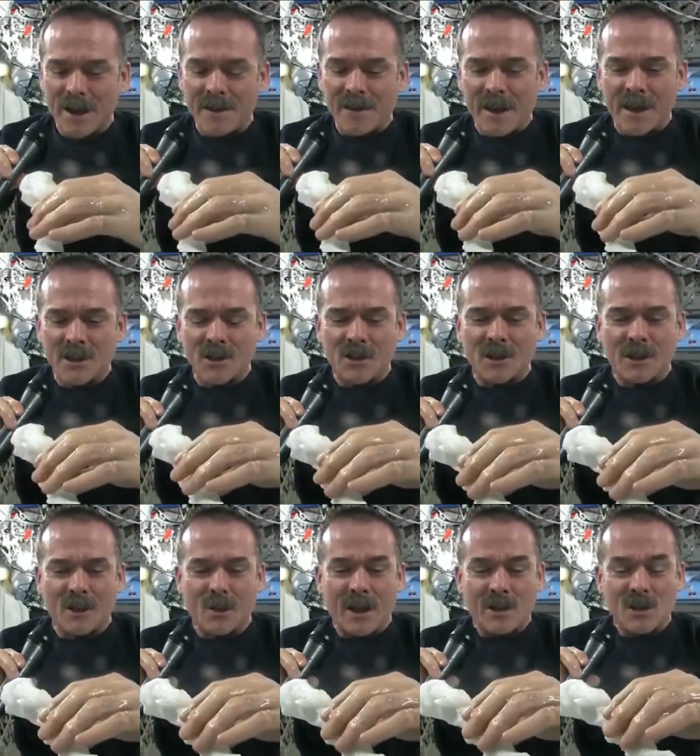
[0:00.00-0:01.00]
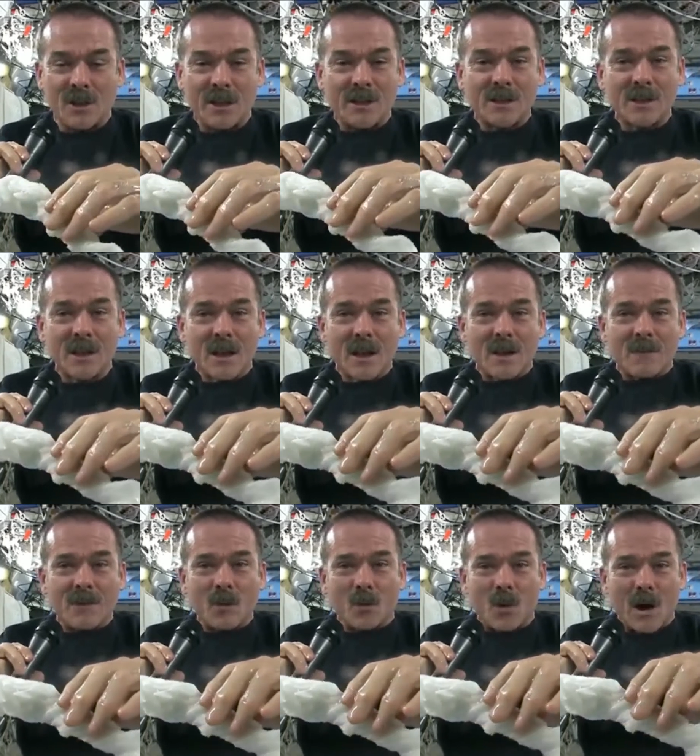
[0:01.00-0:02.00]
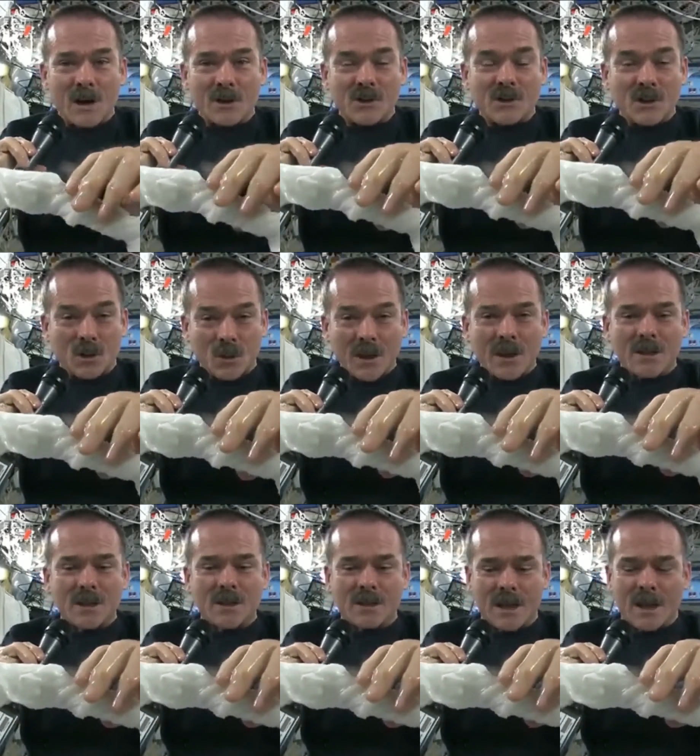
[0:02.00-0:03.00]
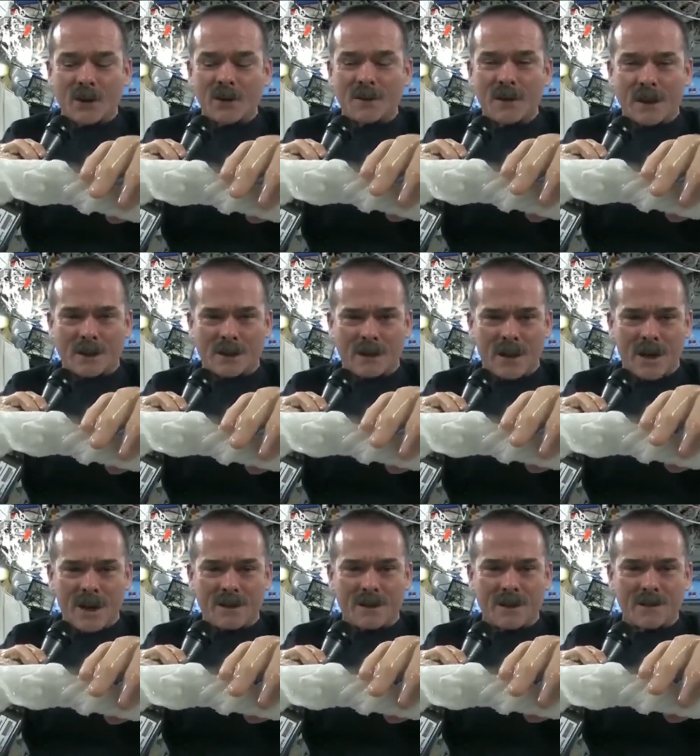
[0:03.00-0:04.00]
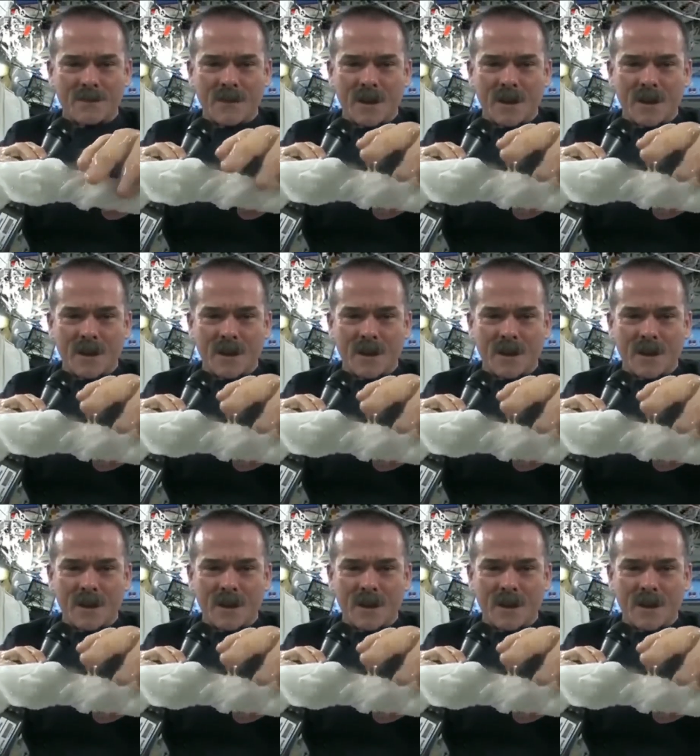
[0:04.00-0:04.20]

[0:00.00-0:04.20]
And the answer to the question is the water squeezes out of the cloth,